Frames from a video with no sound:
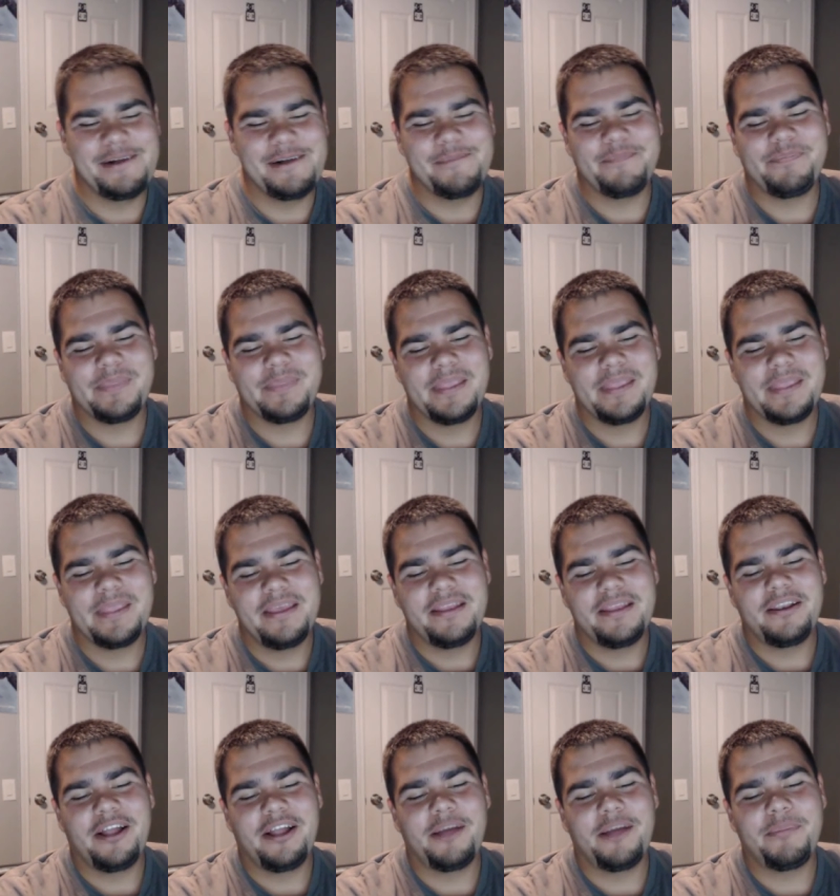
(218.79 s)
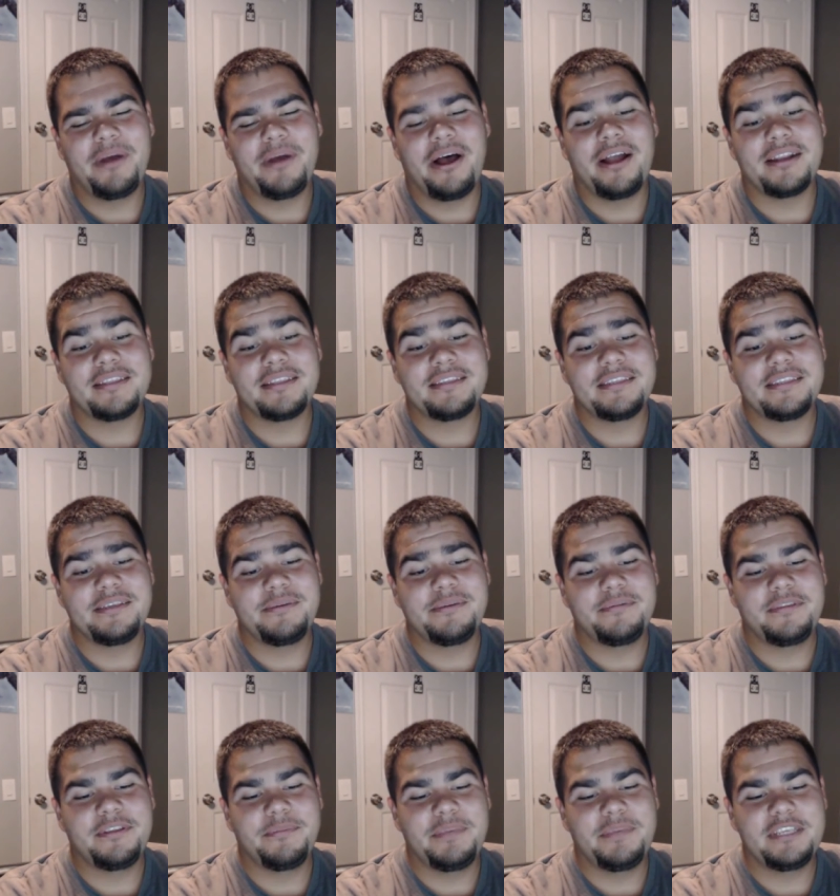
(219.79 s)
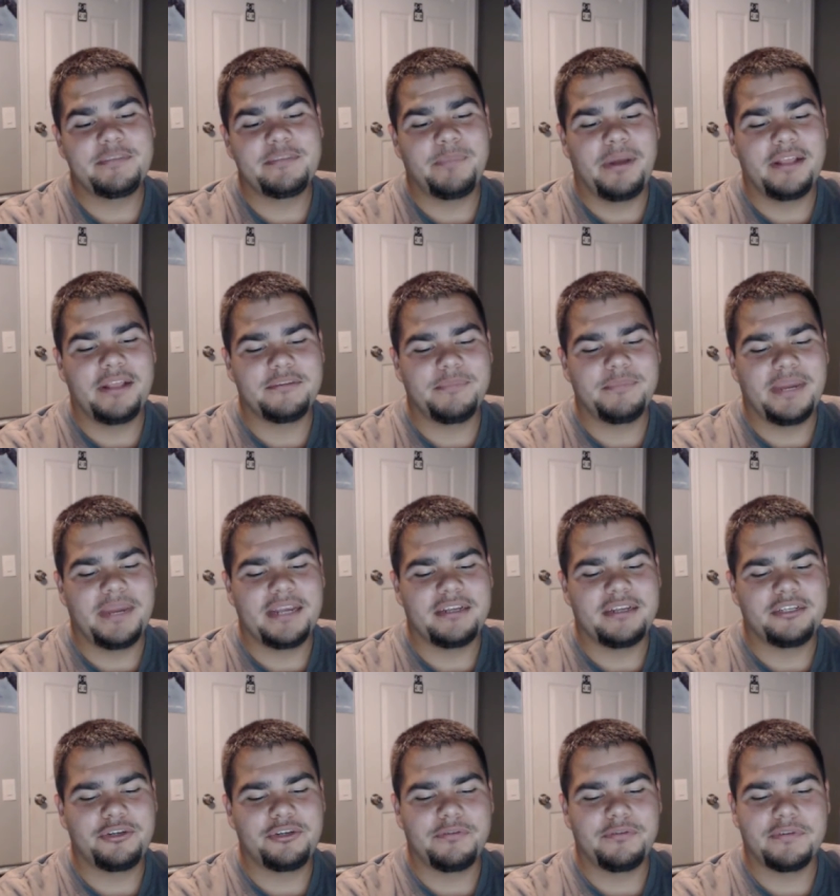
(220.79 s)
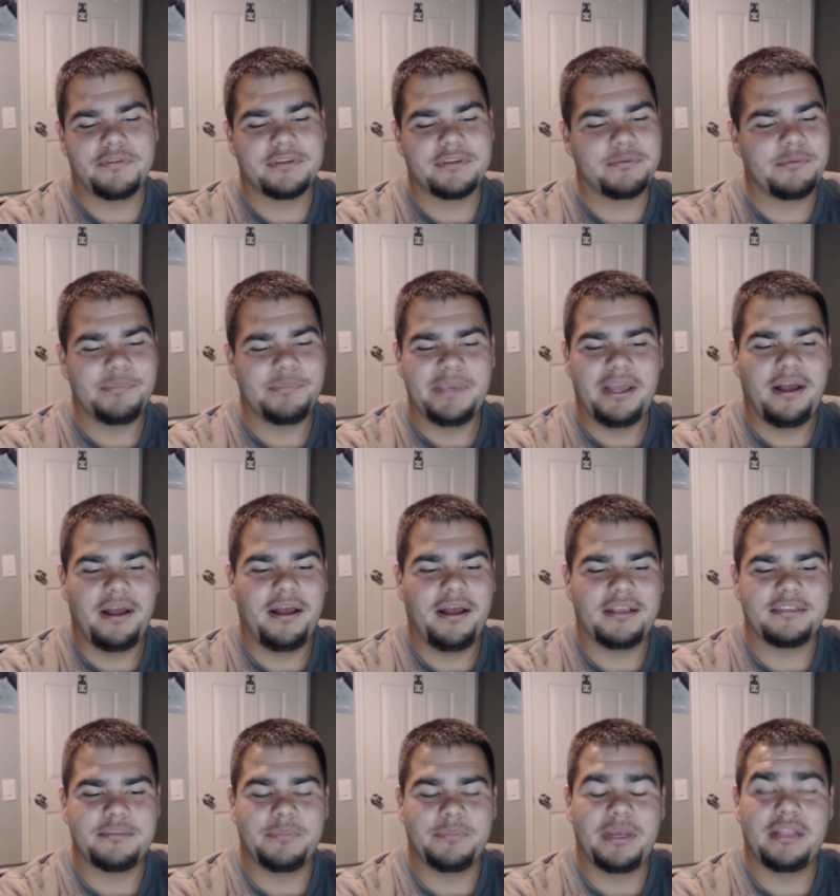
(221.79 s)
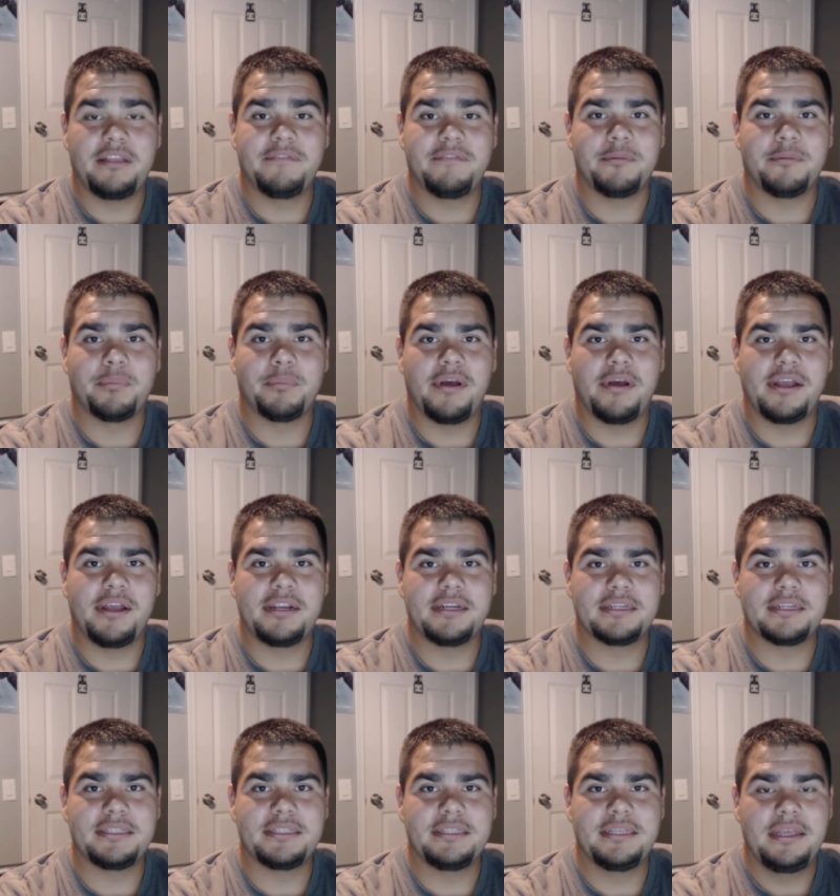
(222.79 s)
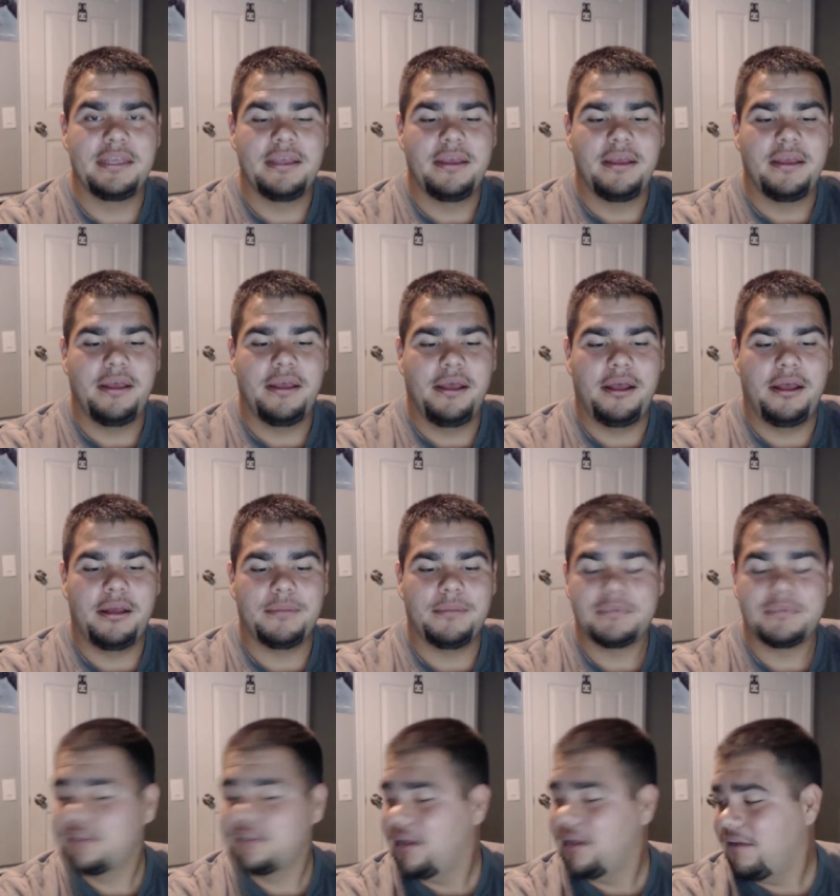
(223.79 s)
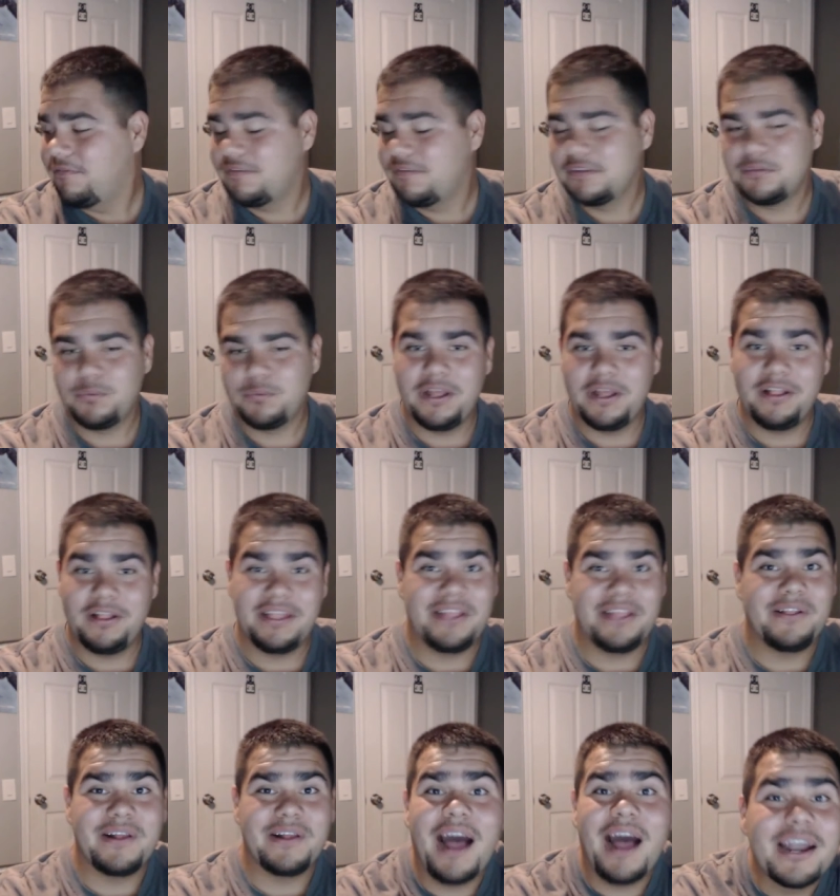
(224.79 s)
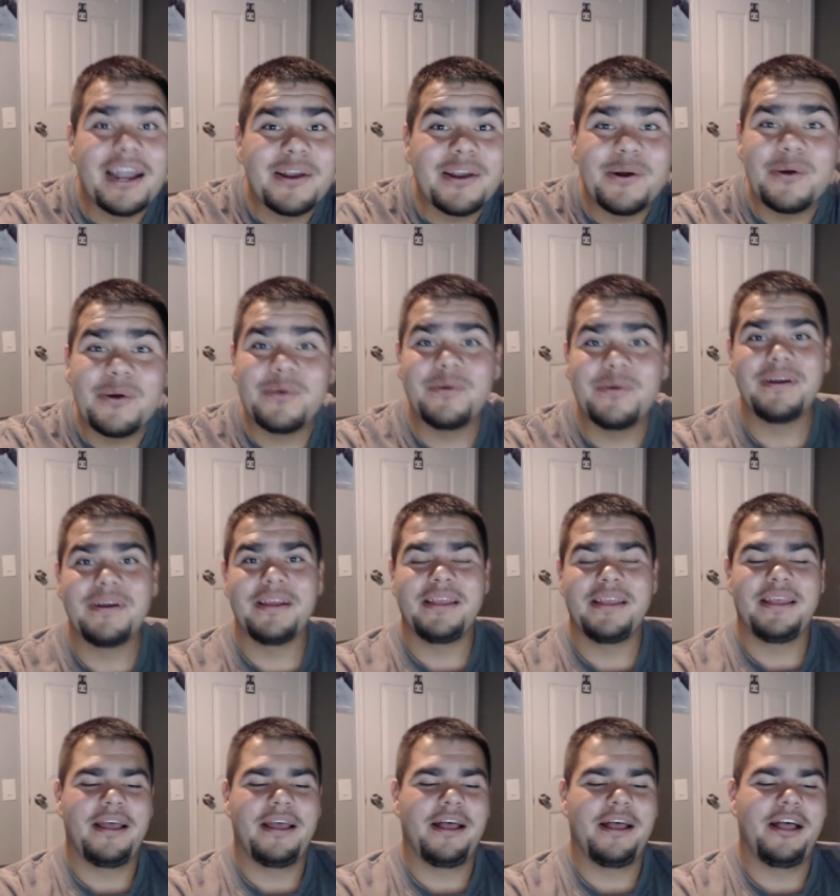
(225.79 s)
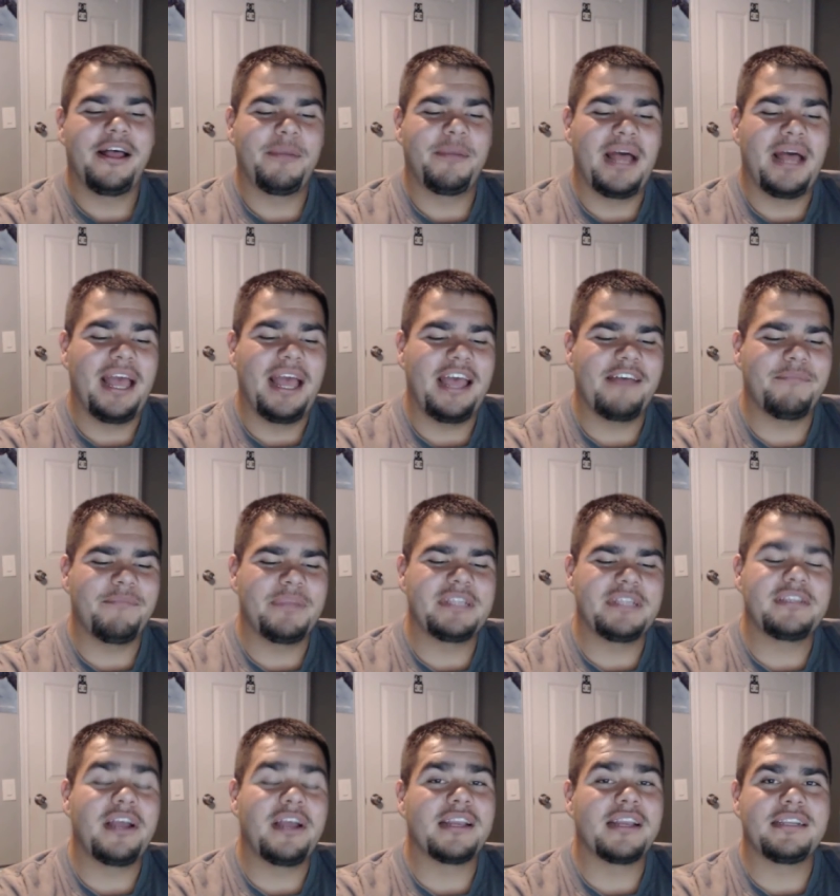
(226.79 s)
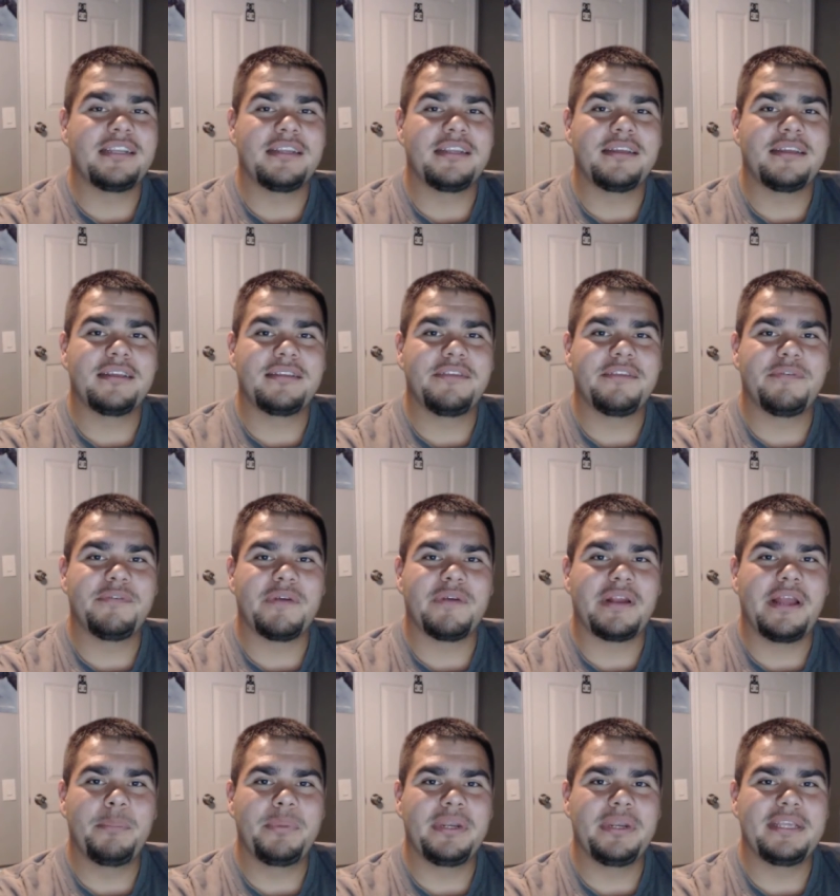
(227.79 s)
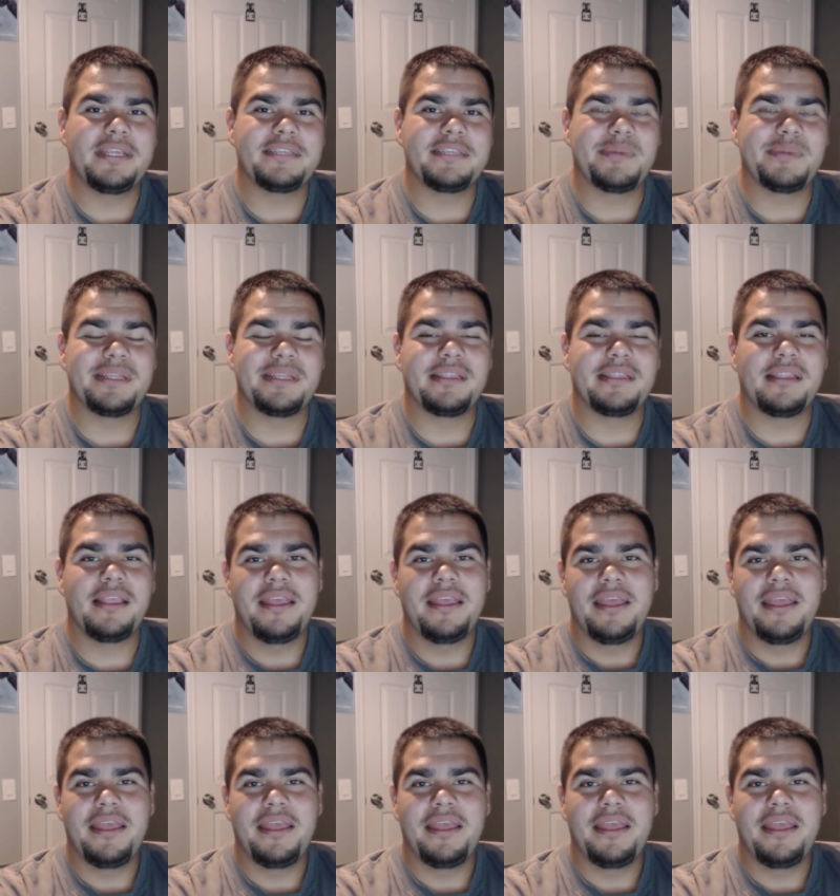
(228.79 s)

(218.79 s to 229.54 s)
um, no, but honestly, to be sponsored by KontrolFreeks would be awesome. I love their product. Um, SCUF as well, Elgato. Um, I have been talking to different companies, but